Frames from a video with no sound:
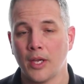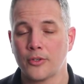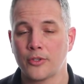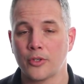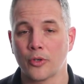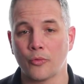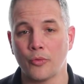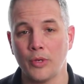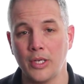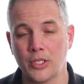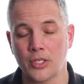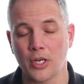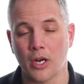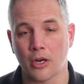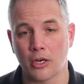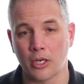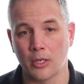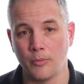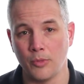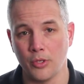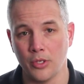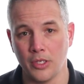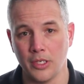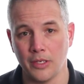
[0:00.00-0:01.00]
to reach our
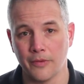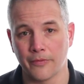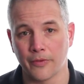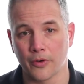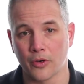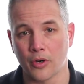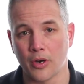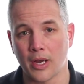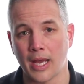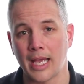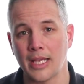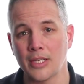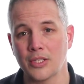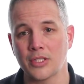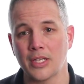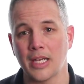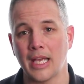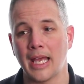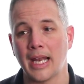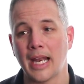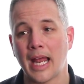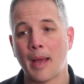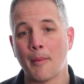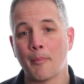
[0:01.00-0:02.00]
community for Christ.
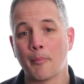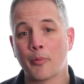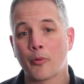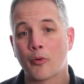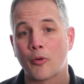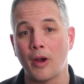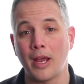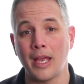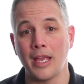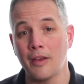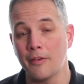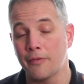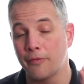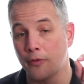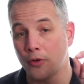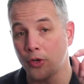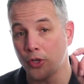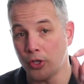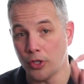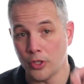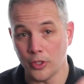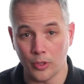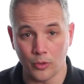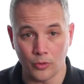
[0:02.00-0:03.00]
And I'm praying for
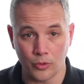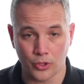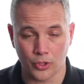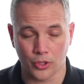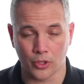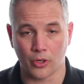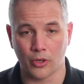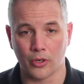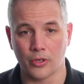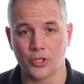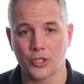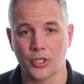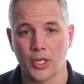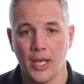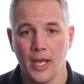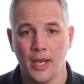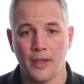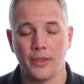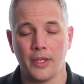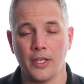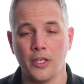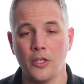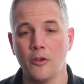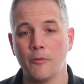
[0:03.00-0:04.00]
you, church,
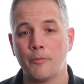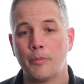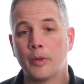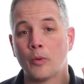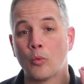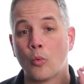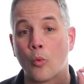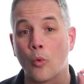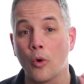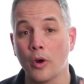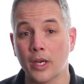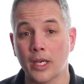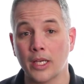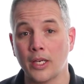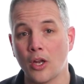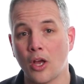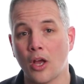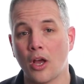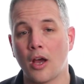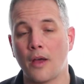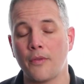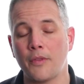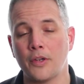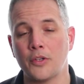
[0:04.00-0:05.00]
that you've been working
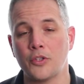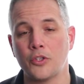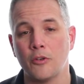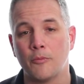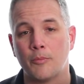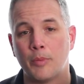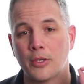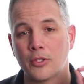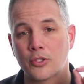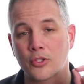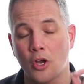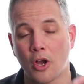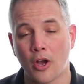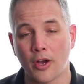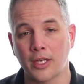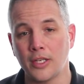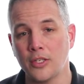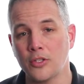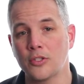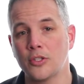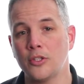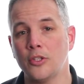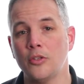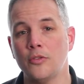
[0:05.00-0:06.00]
on, that you've been
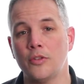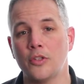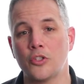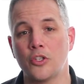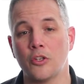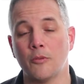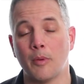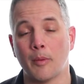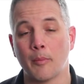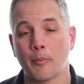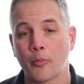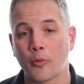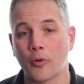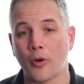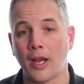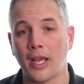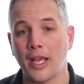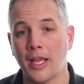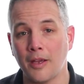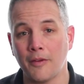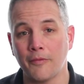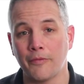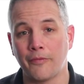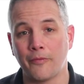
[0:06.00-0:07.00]
talking to, that you've been
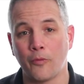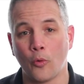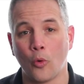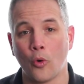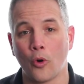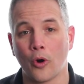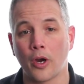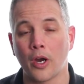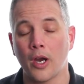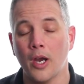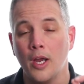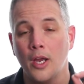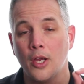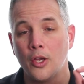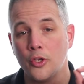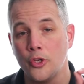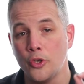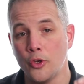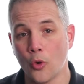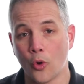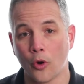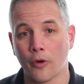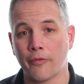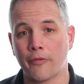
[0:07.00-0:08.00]
praying for
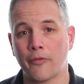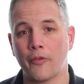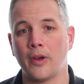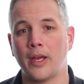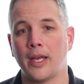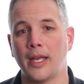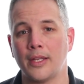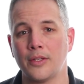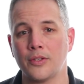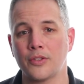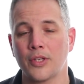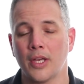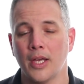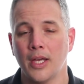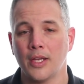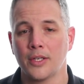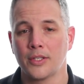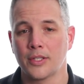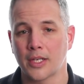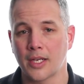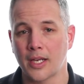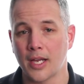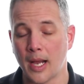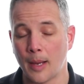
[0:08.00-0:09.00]
your friends
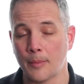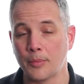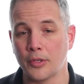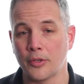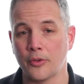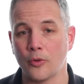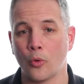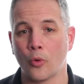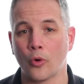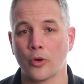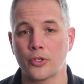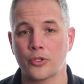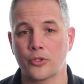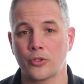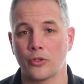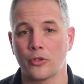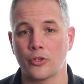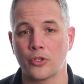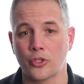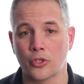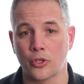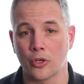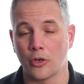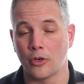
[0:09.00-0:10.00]
to come to the
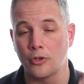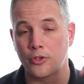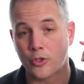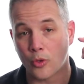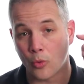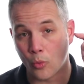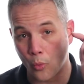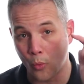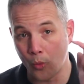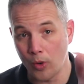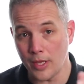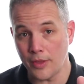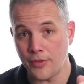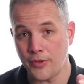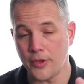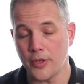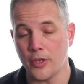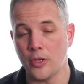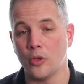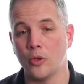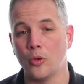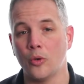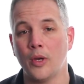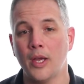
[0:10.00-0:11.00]
Orchard Church with
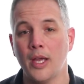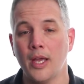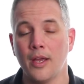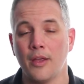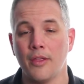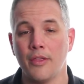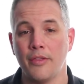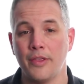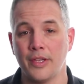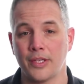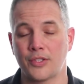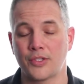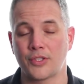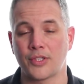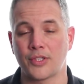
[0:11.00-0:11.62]
you this